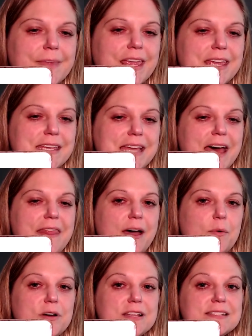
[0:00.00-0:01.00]
Yeah, that
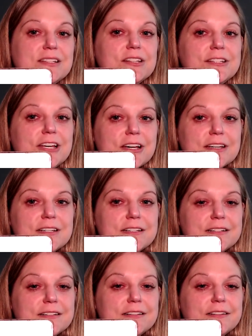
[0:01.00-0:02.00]
word is look.
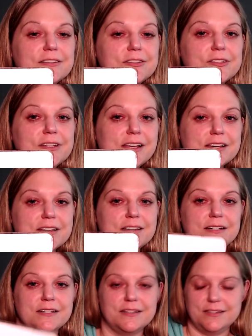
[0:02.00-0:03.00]
Look.
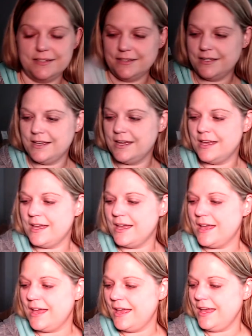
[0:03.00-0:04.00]

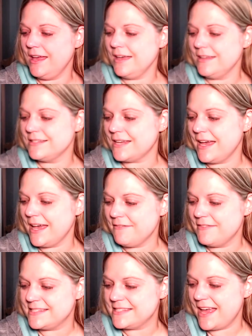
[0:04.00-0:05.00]
And I have
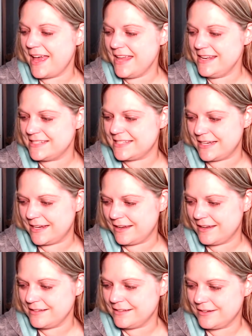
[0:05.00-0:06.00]
this ending.
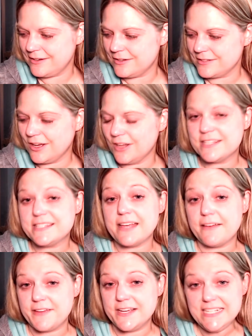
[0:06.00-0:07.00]
It's called a
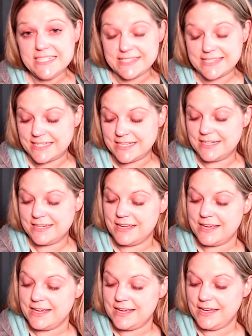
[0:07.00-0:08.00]
suffix.
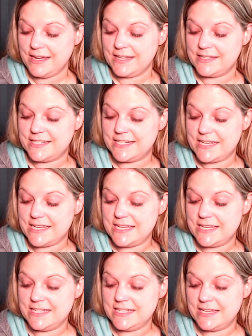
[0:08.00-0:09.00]
It's an
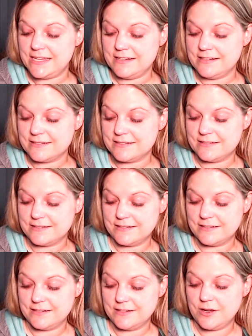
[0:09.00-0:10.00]
ed.
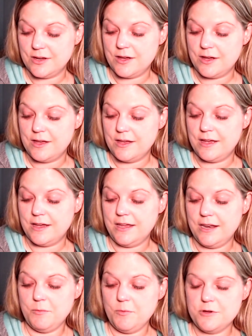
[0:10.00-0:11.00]
And
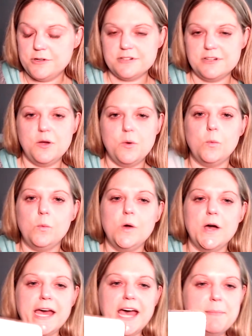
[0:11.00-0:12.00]
I'm wondering what
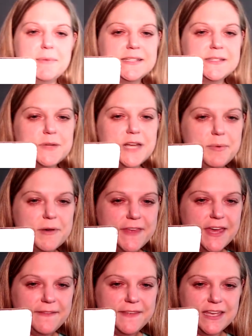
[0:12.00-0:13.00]
happens when I put that
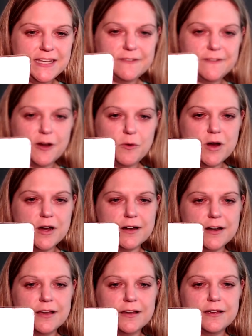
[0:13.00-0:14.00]
at the end of our word.
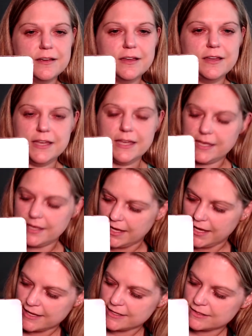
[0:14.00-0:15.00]
It
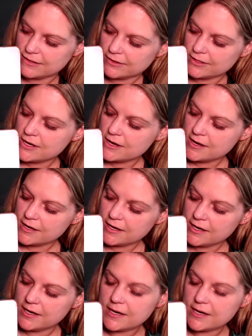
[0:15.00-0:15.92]
has looked.